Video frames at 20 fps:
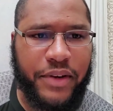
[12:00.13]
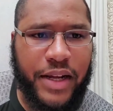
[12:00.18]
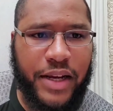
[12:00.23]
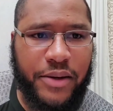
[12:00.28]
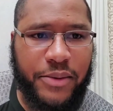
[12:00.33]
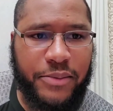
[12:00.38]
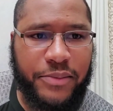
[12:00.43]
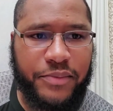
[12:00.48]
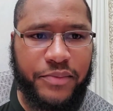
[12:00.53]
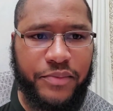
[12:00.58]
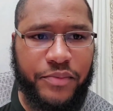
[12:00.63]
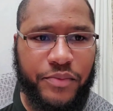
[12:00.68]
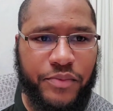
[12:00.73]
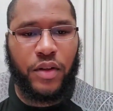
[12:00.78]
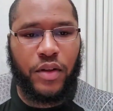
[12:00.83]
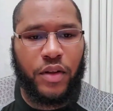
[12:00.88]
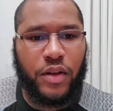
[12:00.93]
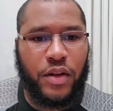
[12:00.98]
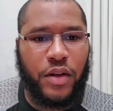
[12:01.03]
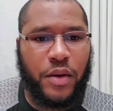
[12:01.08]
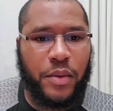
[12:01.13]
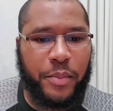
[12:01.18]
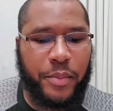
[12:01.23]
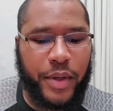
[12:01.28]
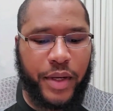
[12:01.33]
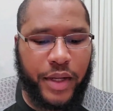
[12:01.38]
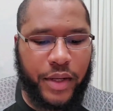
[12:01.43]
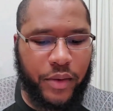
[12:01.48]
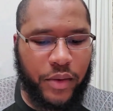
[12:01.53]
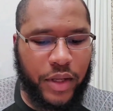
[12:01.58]
for now.
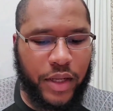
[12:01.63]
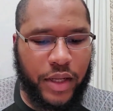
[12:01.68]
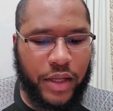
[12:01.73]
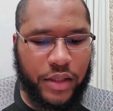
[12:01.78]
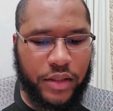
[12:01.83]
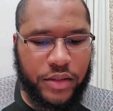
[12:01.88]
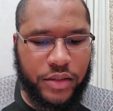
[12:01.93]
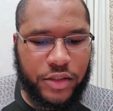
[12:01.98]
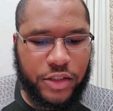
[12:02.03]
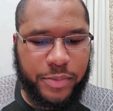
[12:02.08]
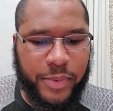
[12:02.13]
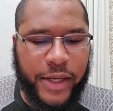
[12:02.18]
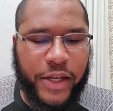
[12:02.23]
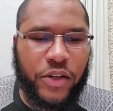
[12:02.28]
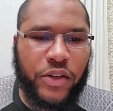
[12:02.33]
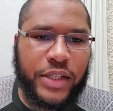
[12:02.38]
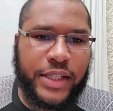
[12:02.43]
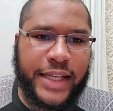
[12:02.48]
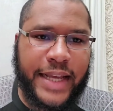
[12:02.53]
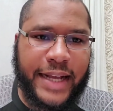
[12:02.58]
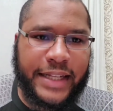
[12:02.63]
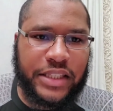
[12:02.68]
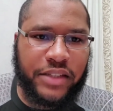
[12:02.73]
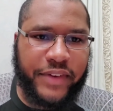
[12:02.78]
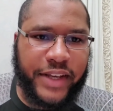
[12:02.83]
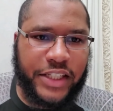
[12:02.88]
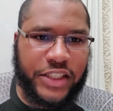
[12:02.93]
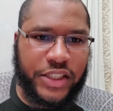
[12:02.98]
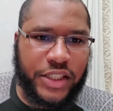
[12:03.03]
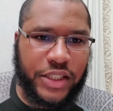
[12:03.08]
But speaking on
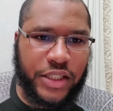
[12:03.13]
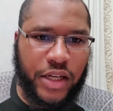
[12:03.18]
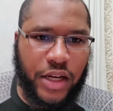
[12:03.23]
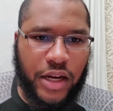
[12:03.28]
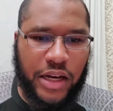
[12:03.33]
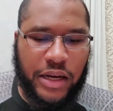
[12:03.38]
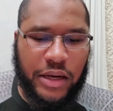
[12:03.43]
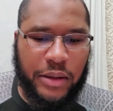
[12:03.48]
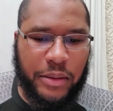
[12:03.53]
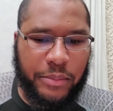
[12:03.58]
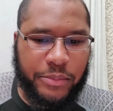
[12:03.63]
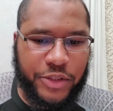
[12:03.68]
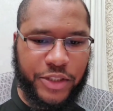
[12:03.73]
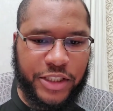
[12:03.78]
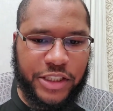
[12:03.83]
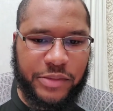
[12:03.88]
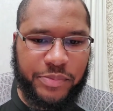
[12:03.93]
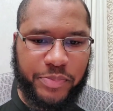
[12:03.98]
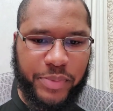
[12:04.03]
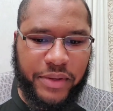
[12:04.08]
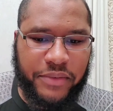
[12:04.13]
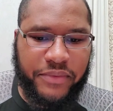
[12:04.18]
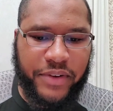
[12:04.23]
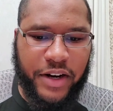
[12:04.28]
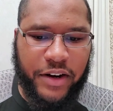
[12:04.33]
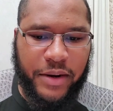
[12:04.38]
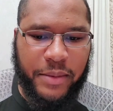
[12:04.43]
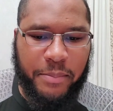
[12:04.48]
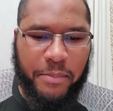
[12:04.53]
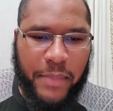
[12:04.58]
deactivation, just be
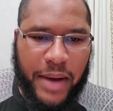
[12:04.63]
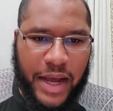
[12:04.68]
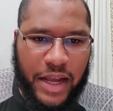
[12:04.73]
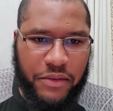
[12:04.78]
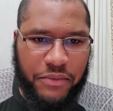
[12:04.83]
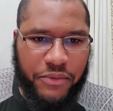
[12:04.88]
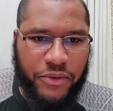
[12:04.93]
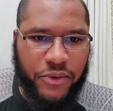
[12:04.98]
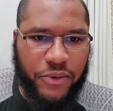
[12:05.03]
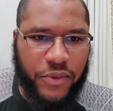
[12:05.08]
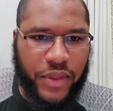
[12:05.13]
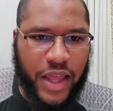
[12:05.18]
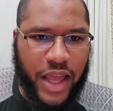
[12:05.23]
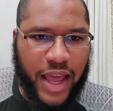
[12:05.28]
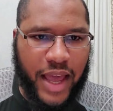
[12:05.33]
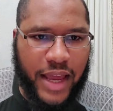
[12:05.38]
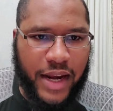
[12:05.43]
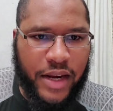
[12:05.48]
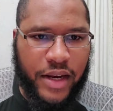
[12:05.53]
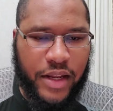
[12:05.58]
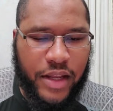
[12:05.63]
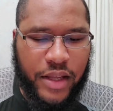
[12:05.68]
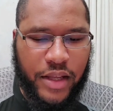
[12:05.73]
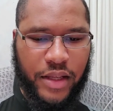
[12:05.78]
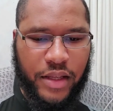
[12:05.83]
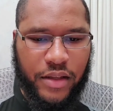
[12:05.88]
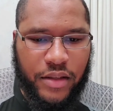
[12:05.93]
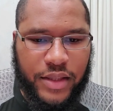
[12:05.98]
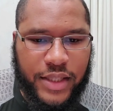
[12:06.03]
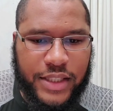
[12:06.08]
very mindful that
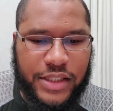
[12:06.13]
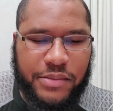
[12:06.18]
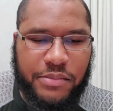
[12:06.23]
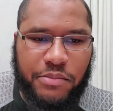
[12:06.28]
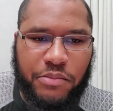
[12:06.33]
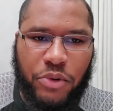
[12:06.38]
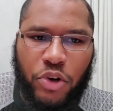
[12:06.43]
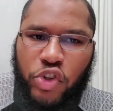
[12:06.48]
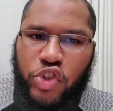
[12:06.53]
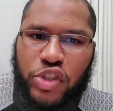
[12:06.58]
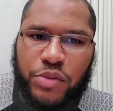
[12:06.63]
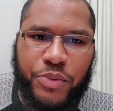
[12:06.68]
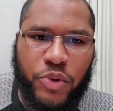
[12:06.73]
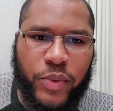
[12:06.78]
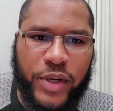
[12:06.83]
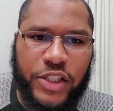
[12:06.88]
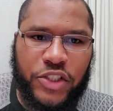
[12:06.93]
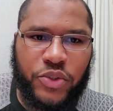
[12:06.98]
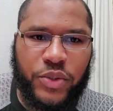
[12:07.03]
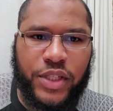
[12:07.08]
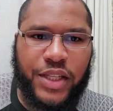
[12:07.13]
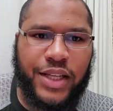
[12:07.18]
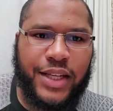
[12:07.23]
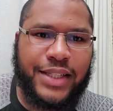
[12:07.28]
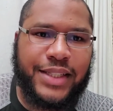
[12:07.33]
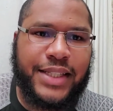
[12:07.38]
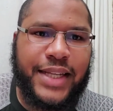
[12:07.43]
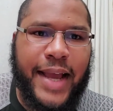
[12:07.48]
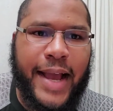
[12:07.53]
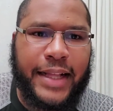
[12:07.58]
there's multiple ways you can
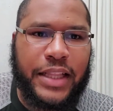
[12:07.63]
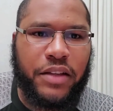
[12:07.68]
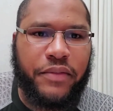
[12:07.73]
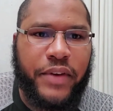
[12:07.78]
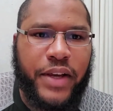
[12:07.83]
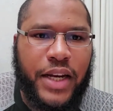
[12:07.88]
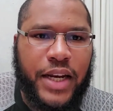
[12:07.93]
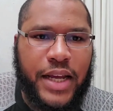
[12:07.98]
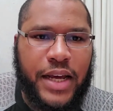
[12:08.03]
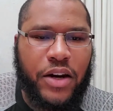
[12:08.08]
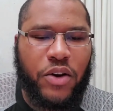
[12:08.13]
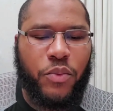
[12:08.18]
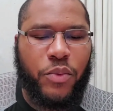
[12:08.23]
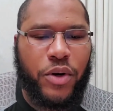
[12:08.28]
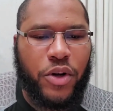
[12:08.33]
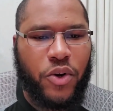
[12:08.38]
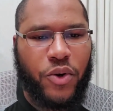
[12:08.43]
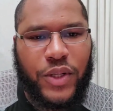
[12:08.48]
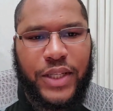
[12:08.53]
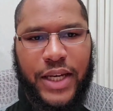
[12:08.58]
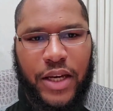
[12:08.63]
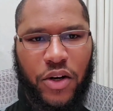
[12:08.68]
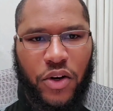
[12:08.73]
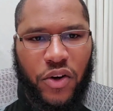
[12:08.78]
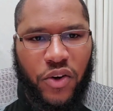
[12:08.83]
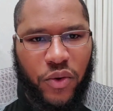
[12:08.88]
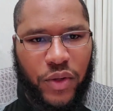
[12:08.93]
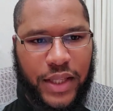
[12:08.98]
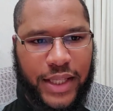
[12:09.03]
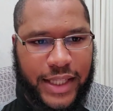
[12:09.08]
get deactivated. I don't want to go down a
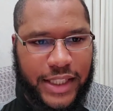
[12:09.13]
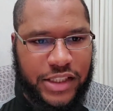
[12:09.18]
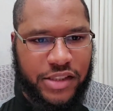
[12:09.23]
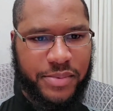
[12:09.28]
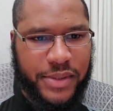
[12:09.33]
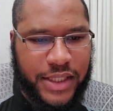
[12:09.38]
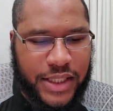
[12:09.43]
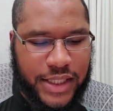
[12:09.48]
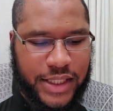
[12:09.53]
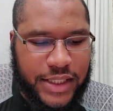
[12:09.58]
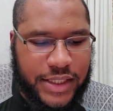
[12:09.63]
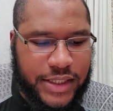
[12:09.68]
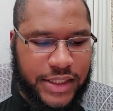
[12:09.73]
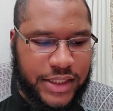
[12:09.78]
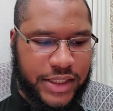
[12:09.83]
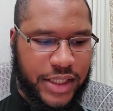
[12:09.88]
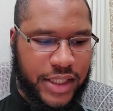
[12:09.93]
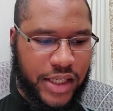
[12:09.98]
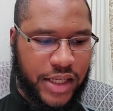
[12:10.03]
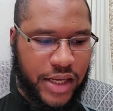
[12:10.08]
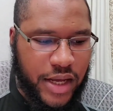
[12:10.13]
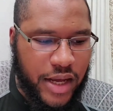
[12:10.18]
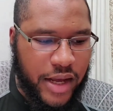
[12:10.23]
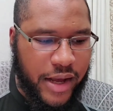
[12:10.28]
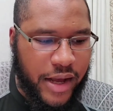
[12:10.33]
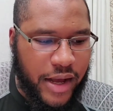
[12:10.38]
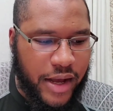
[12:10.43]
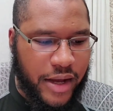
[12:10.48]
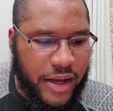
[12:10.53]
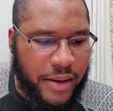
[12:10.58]
whole list because,
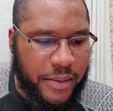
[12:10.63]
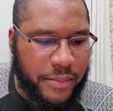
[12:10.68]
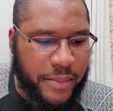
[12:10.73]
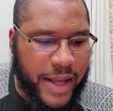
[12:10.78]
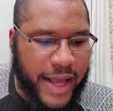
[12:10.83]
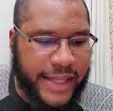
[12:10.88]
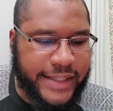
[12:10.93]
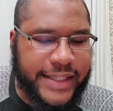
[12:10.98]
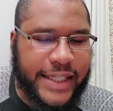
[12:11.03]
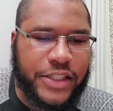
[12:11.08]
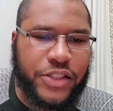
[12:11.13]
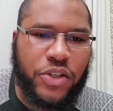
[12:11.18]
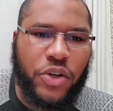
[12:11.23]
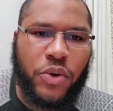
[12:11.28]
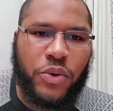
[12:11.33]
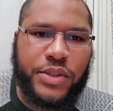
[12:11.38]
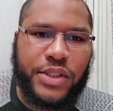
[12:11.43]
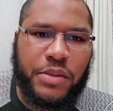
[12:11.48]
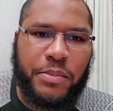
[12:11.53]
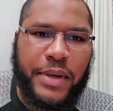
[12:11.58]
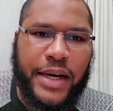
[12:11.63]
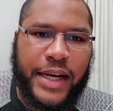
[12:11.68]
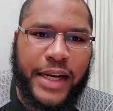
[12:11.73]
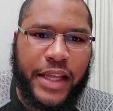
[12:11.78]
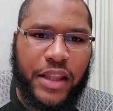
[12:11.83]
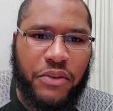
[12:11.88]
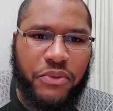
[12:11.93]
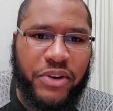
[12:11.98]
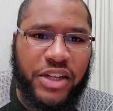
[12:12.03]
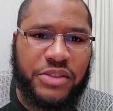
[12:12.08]
as I told
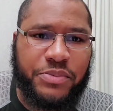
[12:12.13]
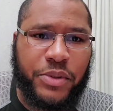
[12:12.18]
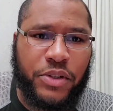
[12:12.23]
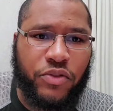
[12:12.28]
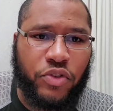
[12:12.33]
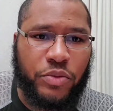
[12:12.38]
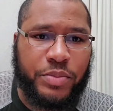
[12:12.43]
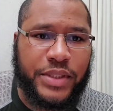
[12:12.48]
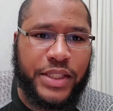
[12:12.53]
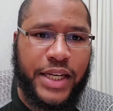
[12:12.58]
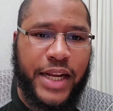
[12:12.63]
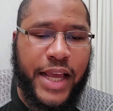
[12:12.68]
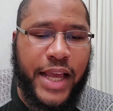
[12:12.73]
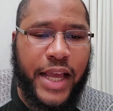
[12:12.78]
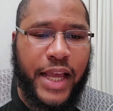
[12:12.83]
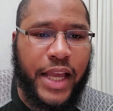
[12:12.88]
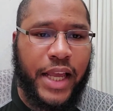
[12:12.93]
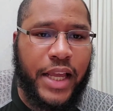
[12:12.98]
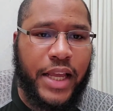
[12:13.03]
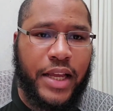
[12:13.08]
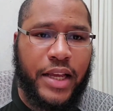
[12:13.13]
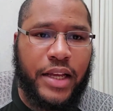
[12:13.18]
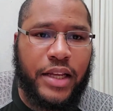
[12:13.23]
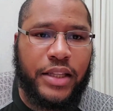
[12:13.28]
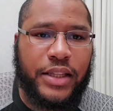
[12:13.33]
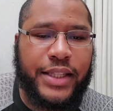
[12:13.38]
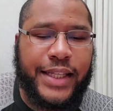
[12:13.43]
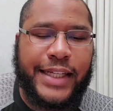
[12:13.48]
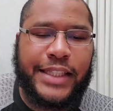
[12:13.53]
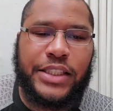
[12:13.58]
somebody in the Facebook group today,
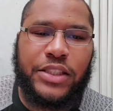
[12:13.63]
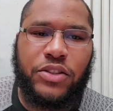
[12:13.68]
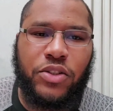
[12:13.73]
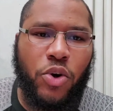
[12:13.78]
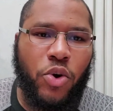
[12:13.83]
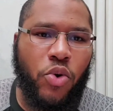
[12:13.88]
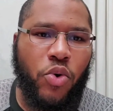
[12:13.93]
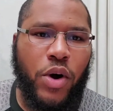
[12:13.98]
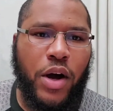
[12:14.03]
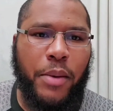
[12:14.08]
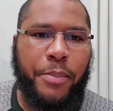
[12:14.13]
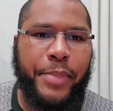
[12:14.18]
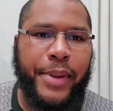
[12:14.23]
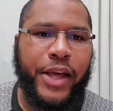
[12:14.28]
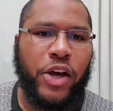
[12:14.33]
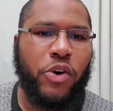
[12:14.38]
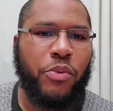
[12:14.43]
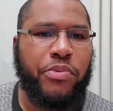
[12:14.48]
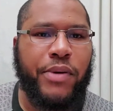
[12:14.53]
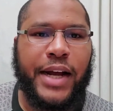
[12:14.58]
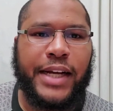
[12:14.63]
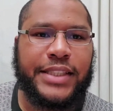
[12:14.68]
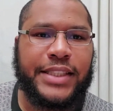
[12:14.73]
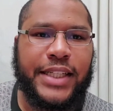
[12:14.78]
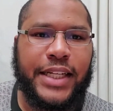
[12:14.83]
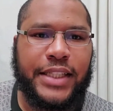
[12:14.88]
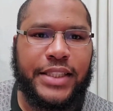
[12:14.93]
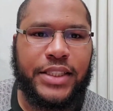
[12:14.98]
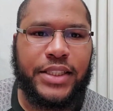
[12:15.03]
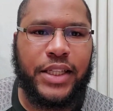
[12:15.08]
there's no appeal
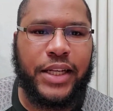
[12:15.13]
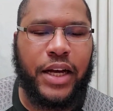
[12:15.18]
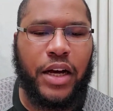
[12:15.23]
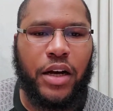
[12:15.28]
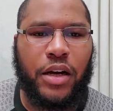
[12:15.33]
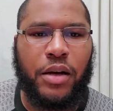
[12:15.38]
process.